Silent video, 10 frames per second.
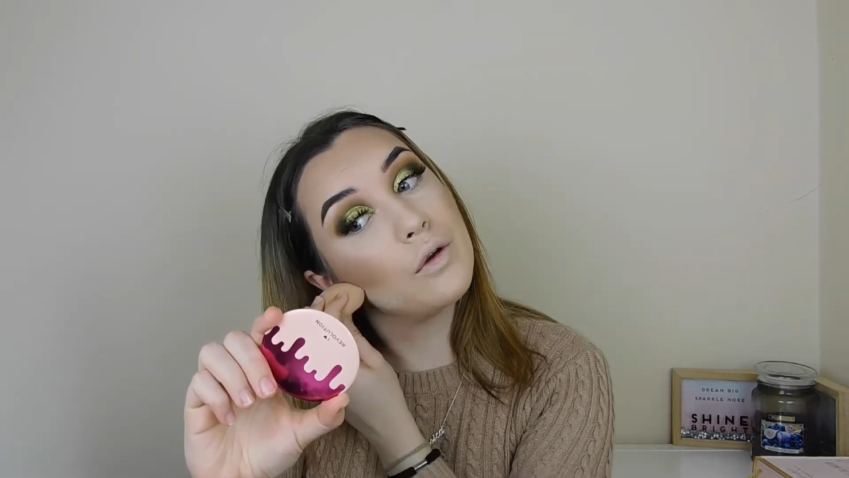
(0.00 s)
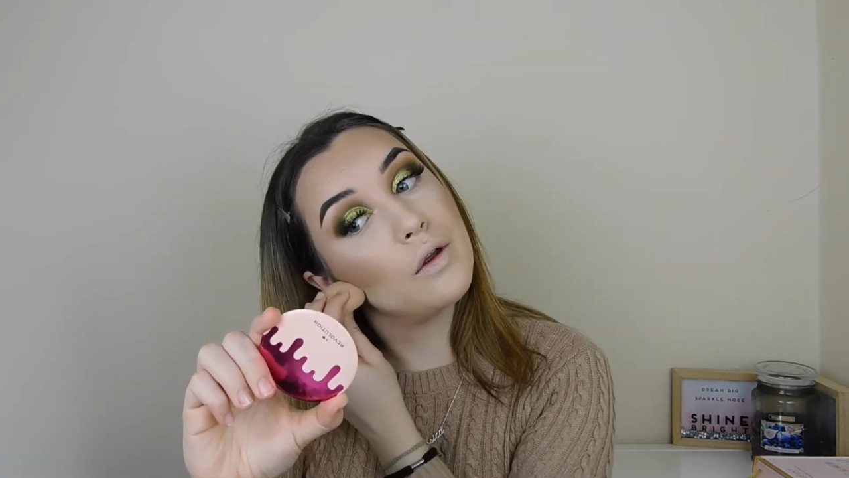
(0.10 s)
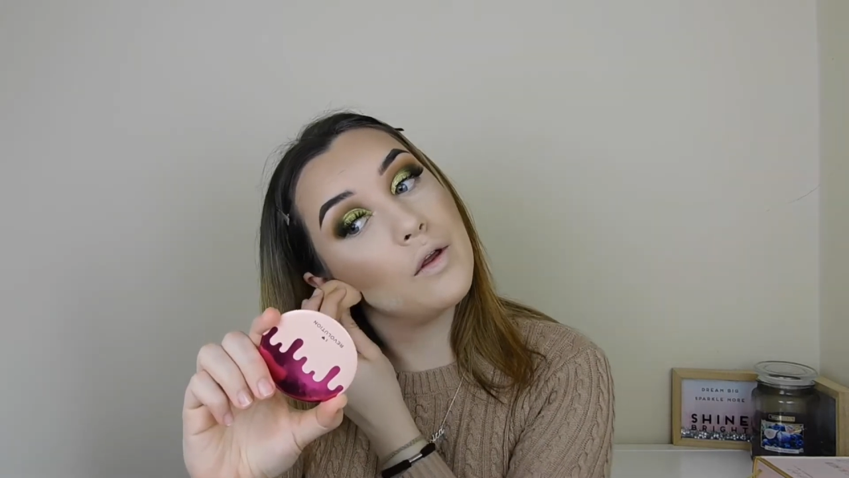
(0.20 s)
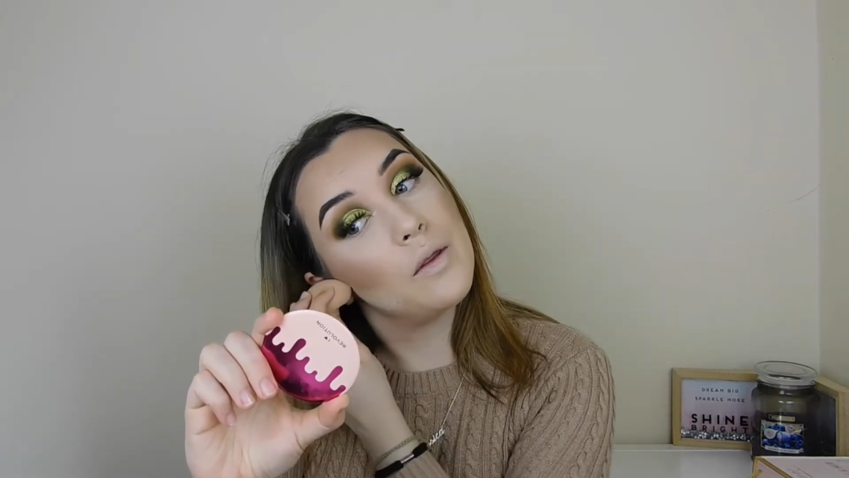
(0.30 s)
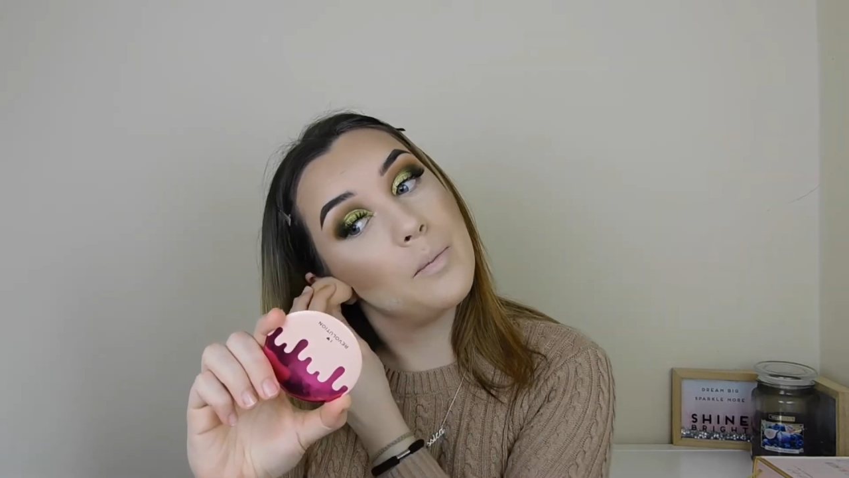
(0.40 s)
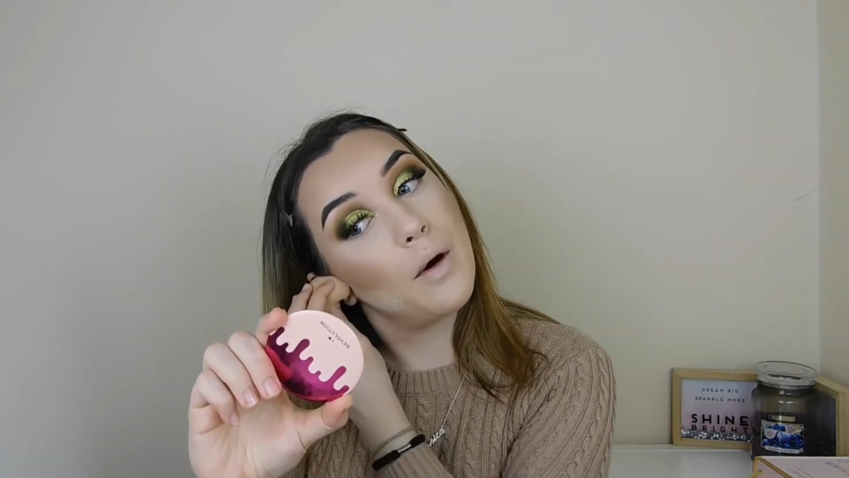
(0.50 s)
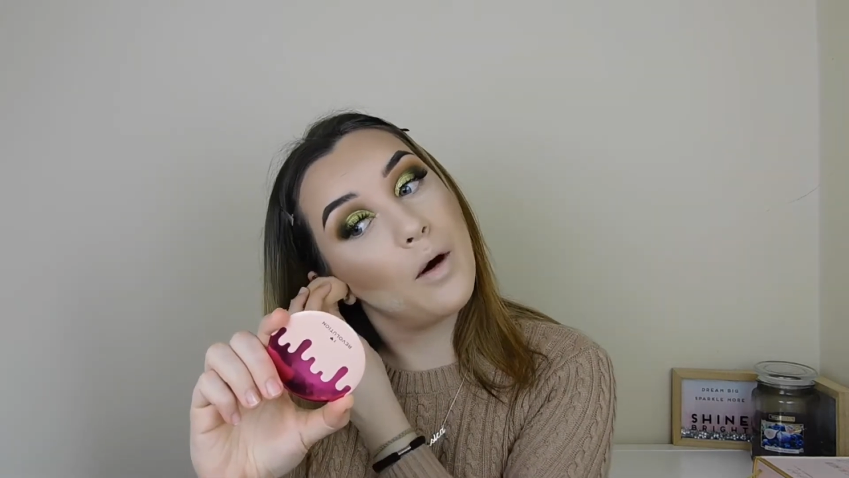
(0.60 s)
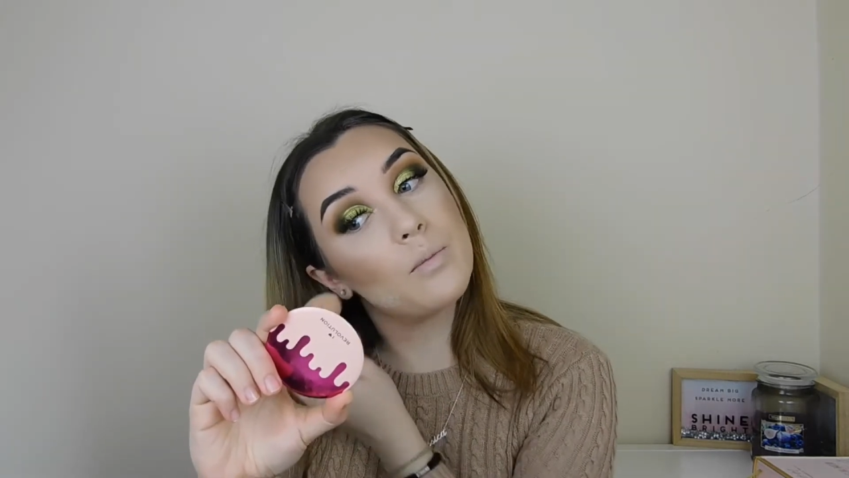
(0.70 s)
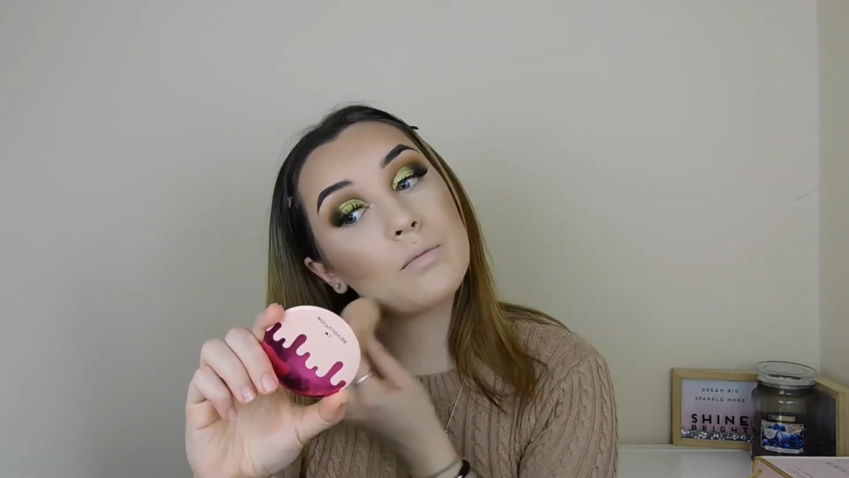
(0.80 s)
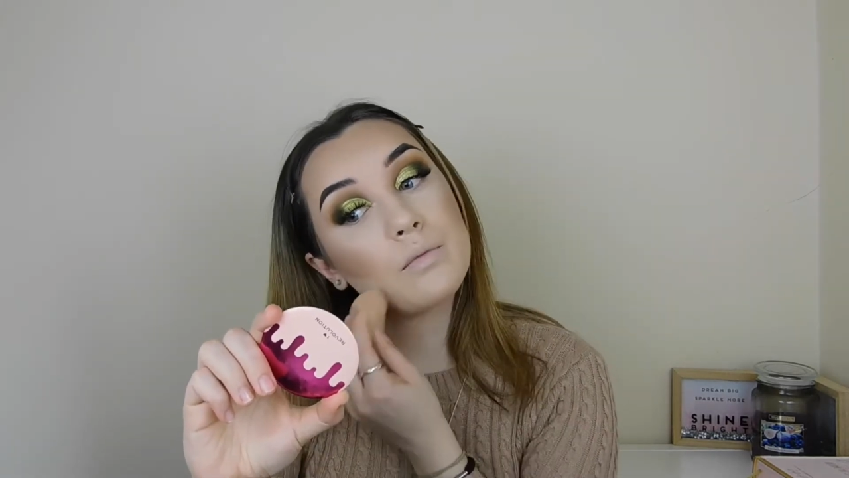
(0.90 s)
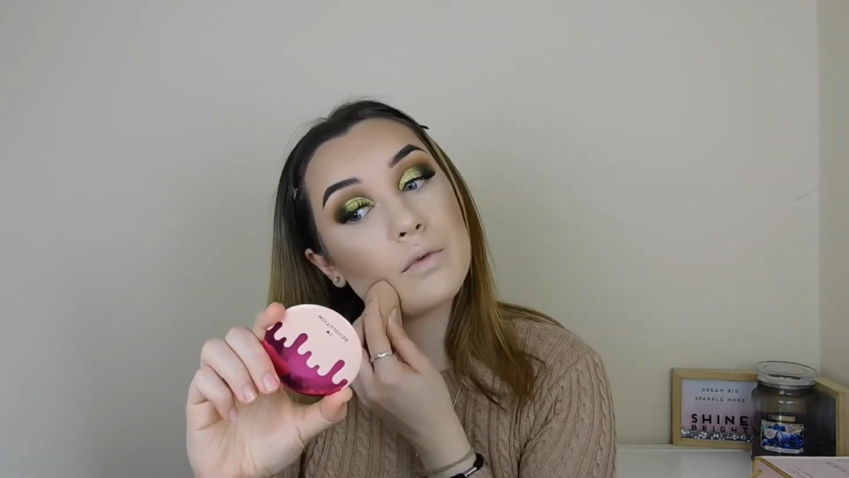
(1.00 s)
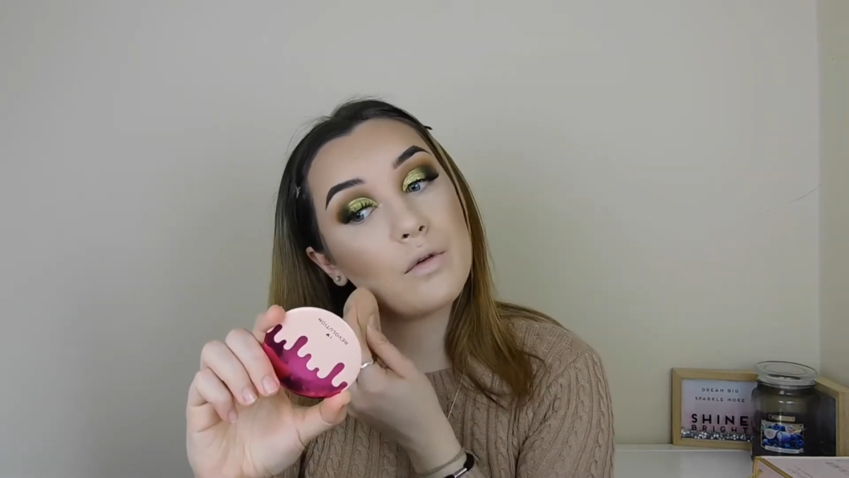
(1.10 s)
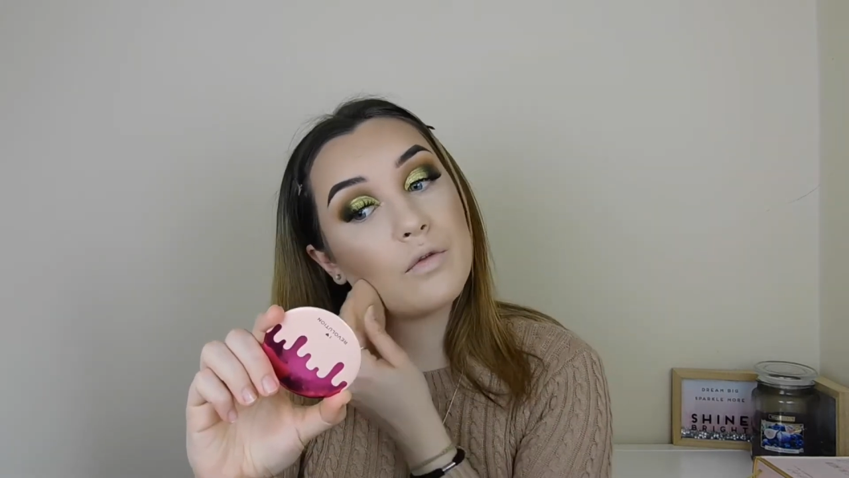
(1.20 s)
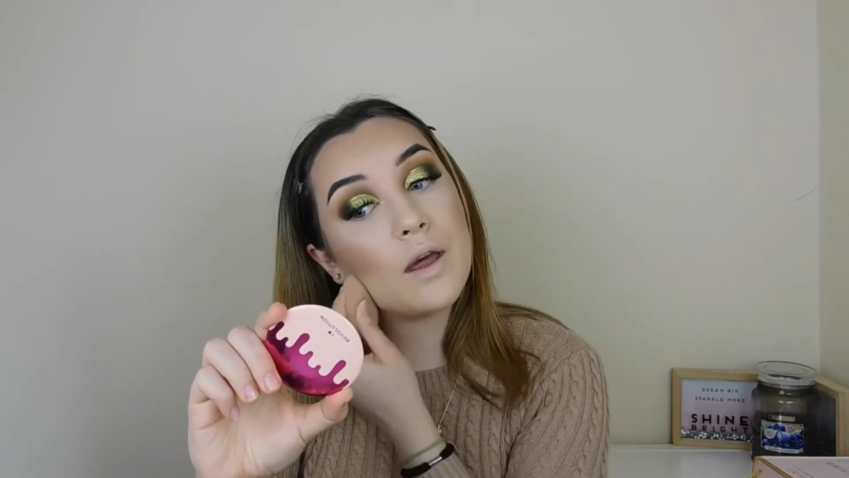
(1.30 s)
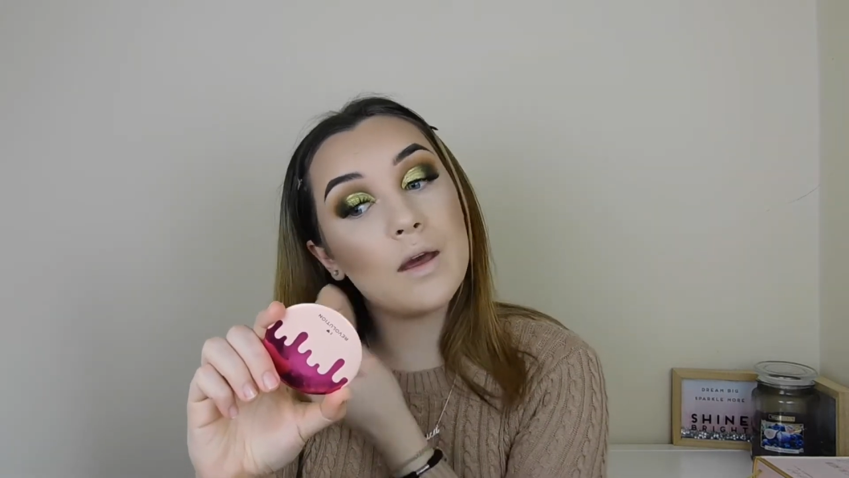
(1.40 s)
at the bottom of
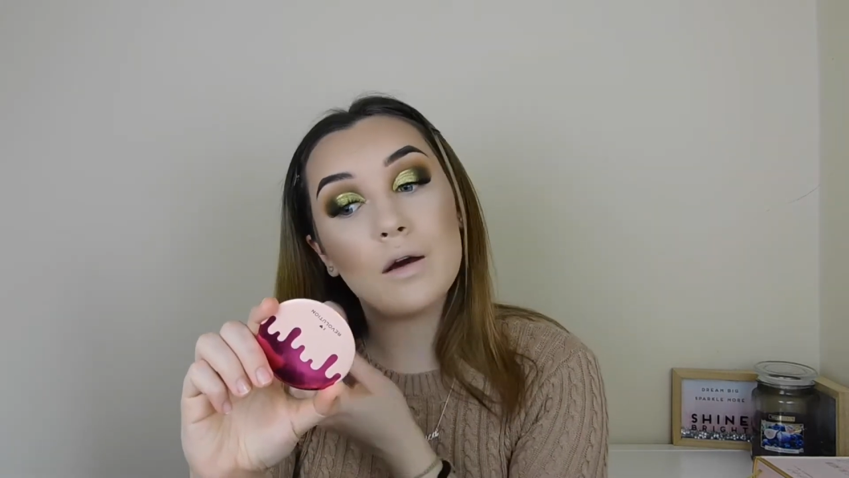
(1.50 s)
here,